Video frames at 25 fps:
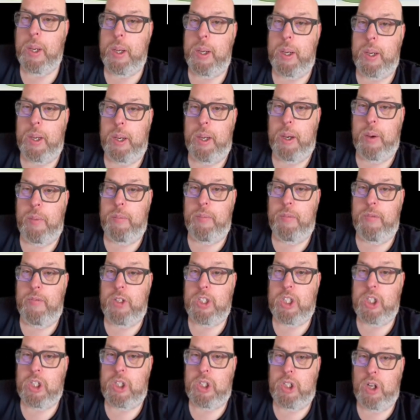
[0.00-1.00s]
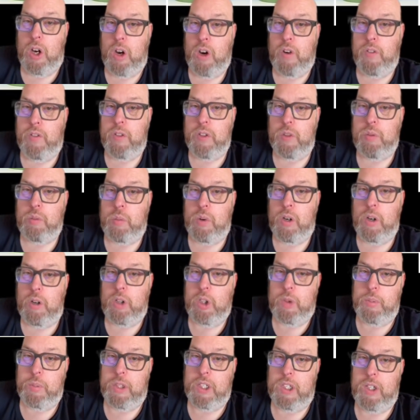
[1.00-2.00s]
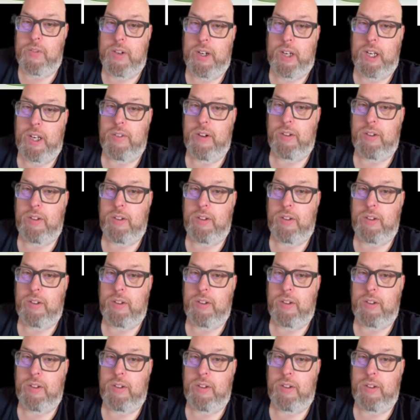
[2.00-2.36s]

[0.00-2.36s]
The staff as well, specifically,